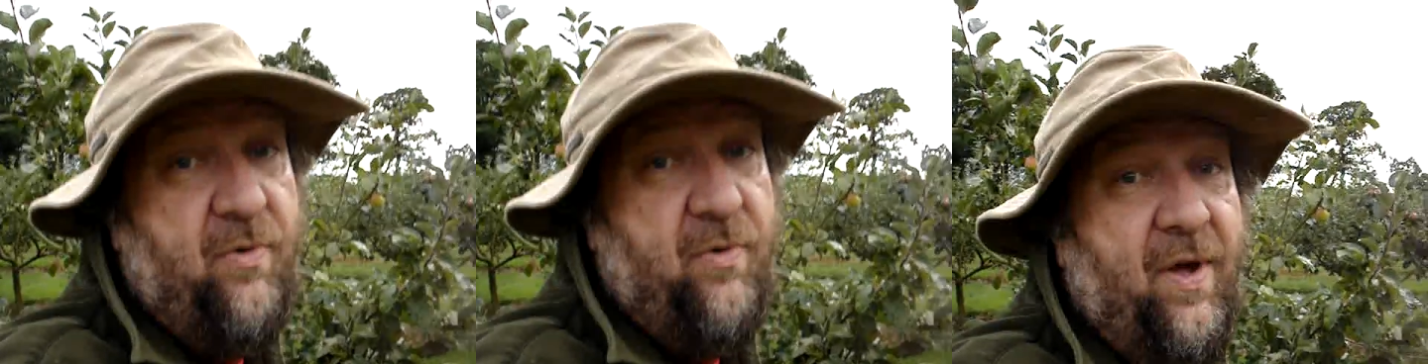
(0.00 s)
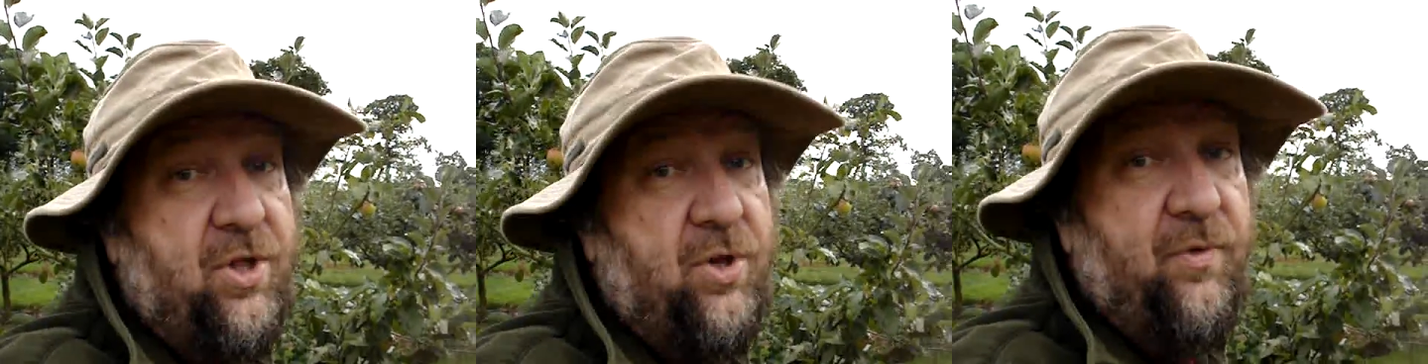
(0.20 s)

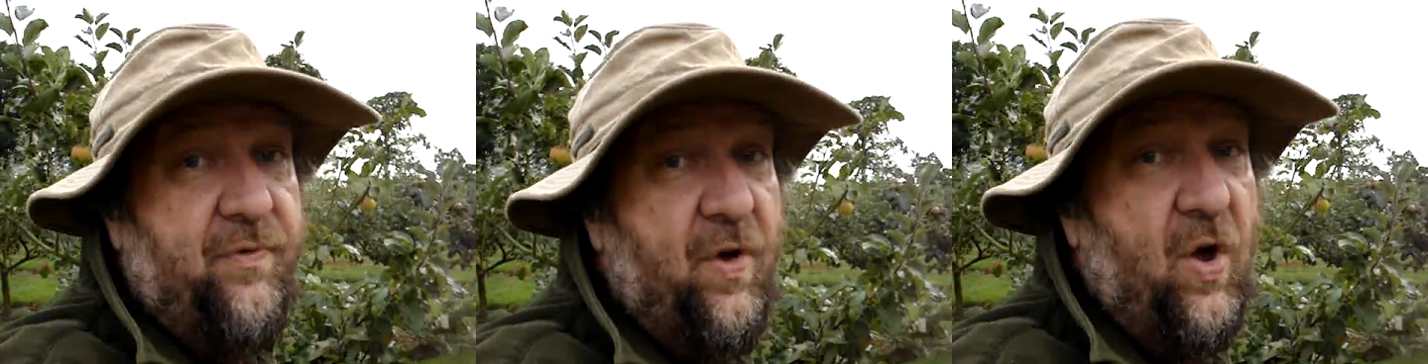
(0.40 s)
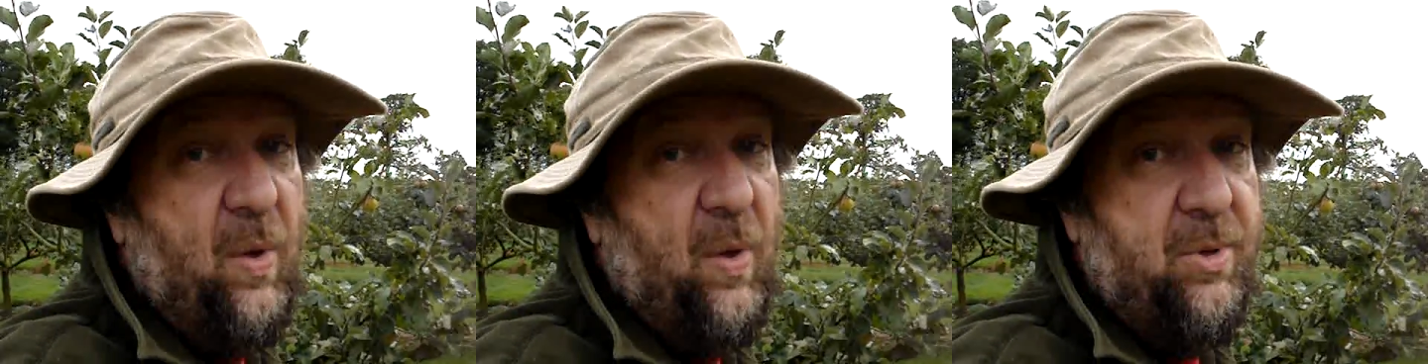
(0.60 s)
professional
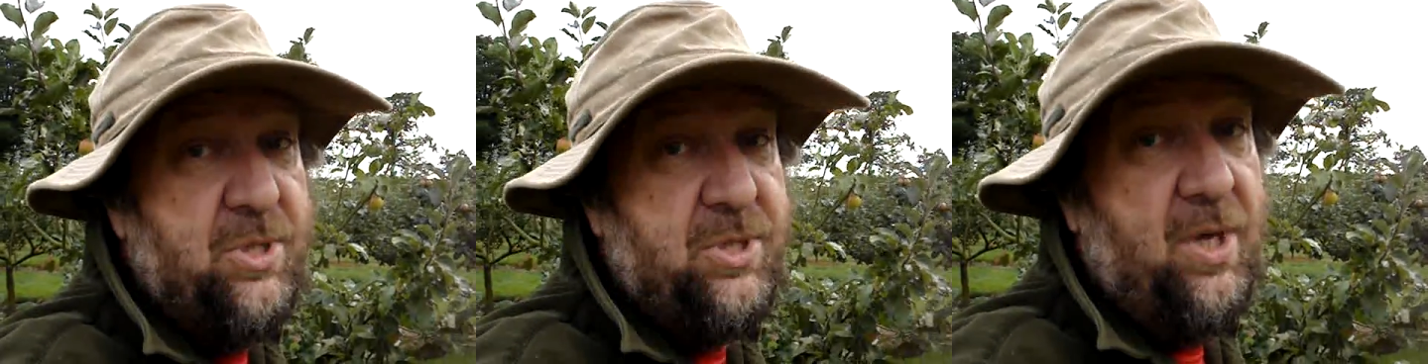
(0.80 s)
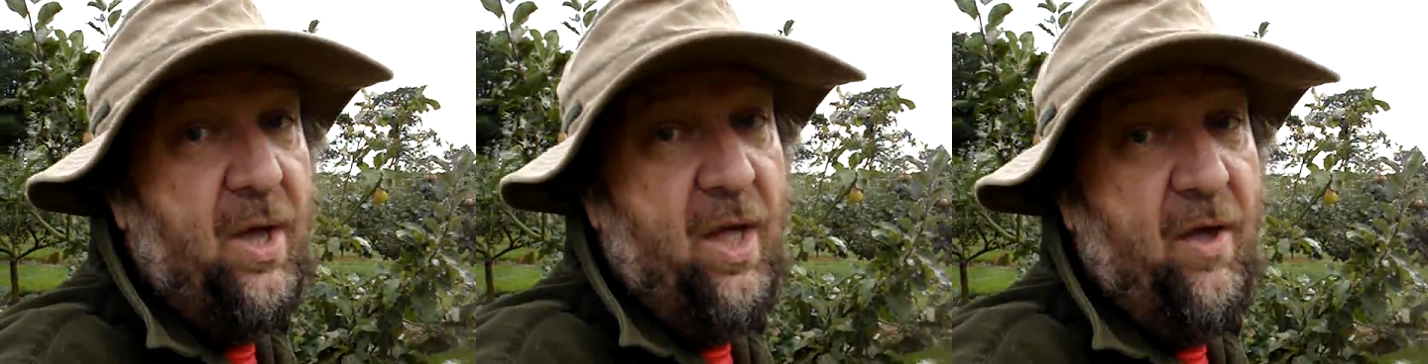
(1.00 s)

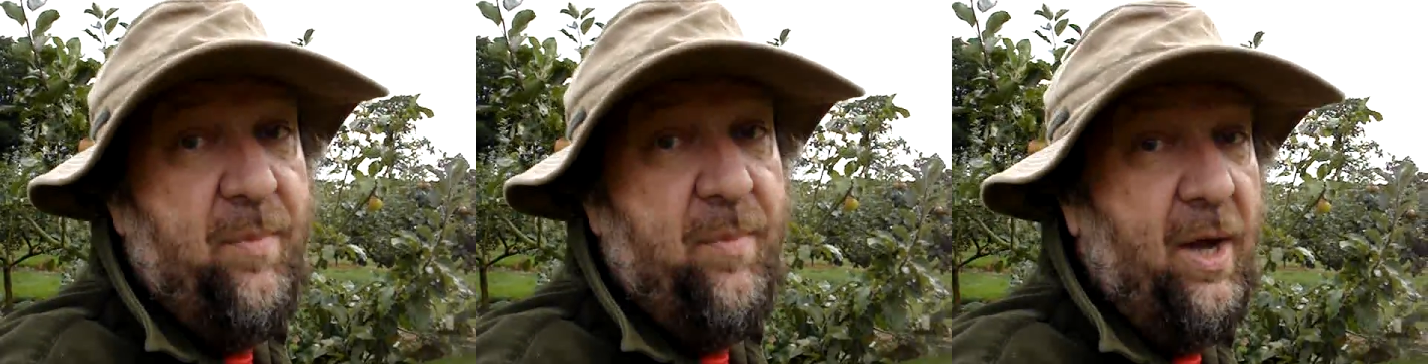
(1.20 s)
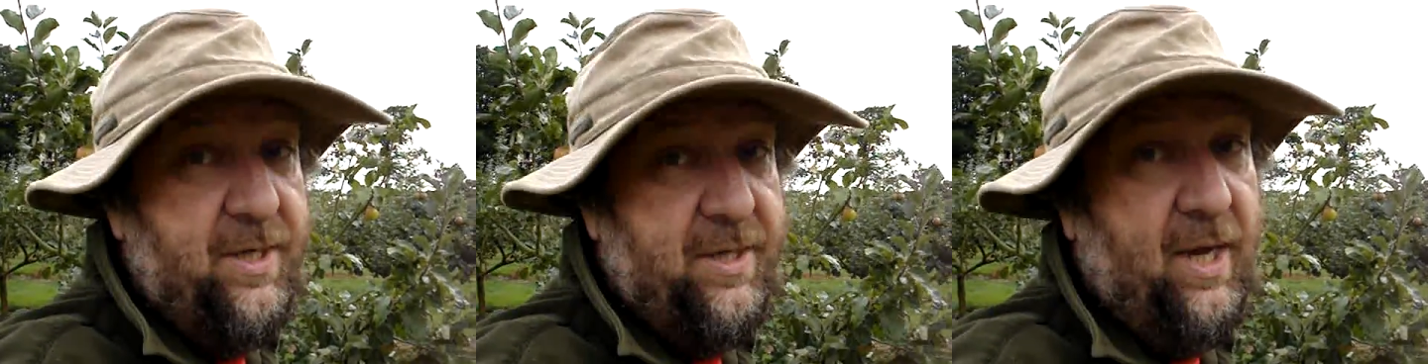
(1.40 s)
farmers. I have
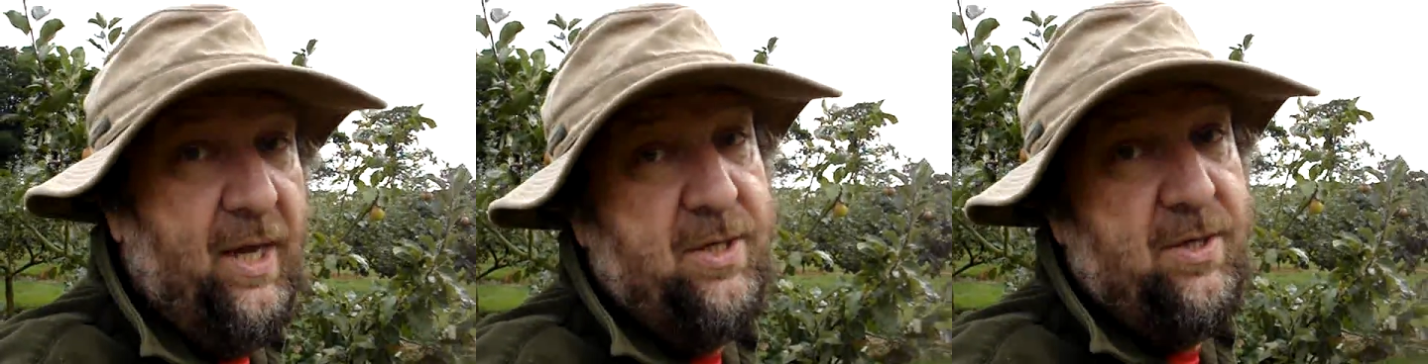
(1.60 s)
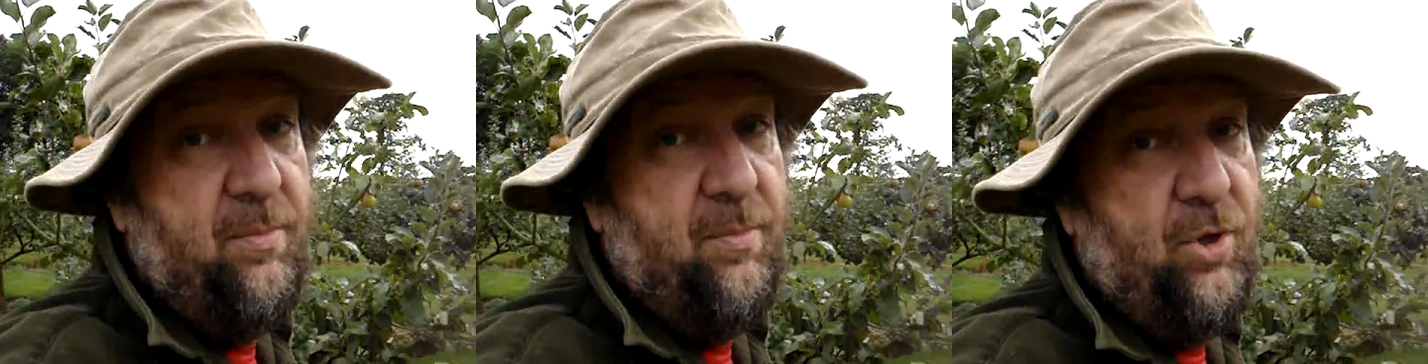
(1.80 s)
my
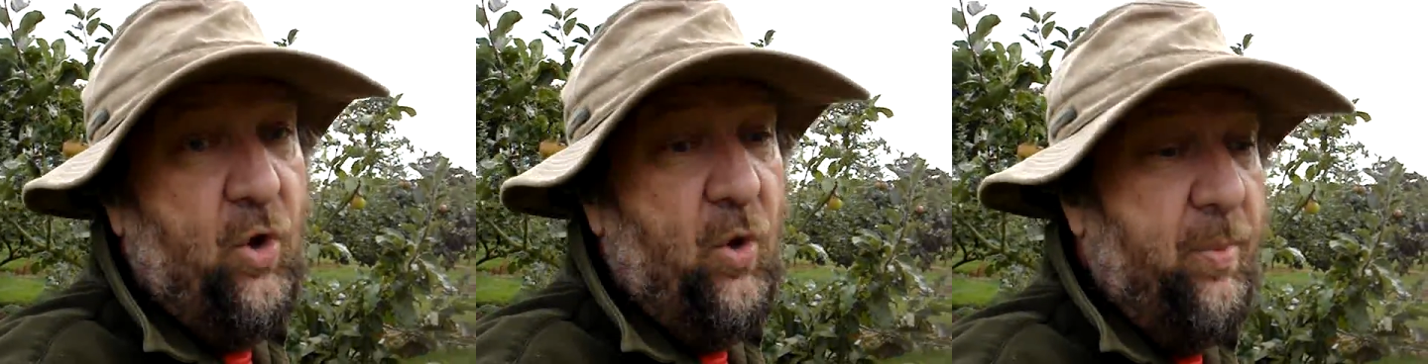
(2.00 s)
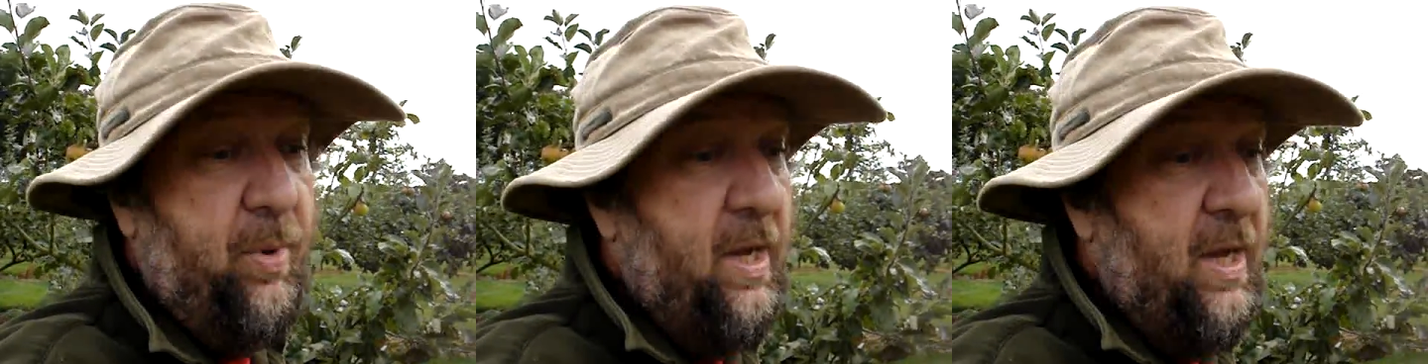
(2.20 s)
daytime
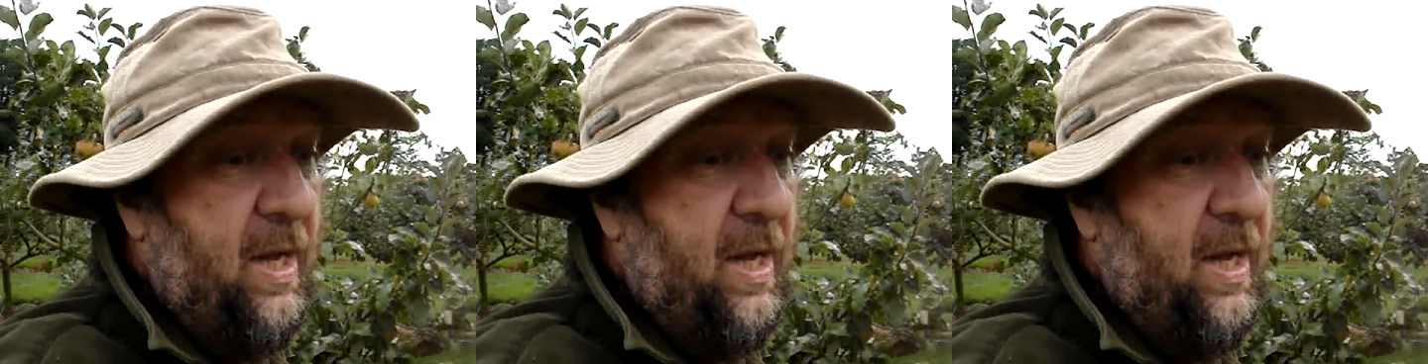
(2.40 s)
job.